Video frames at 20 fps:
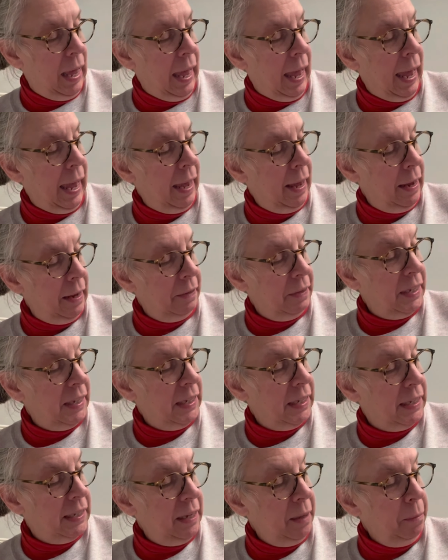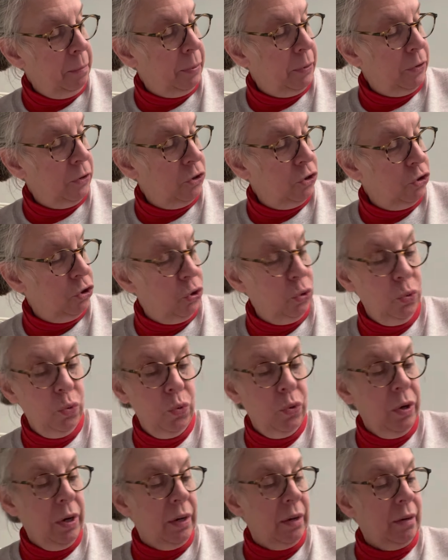and the cymbals
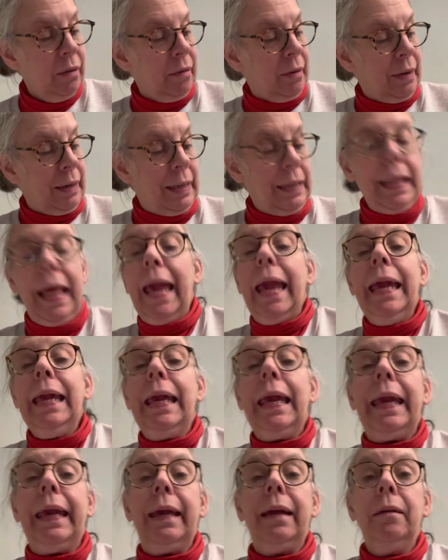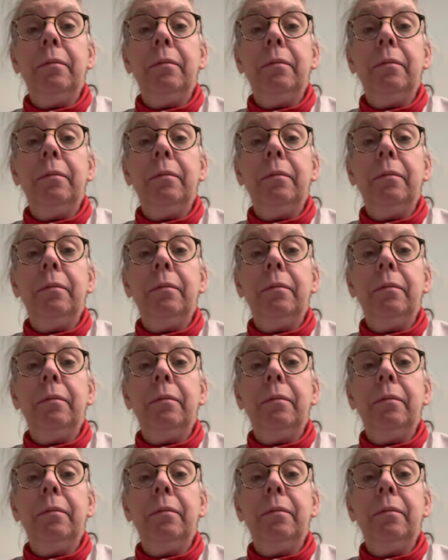too clangy.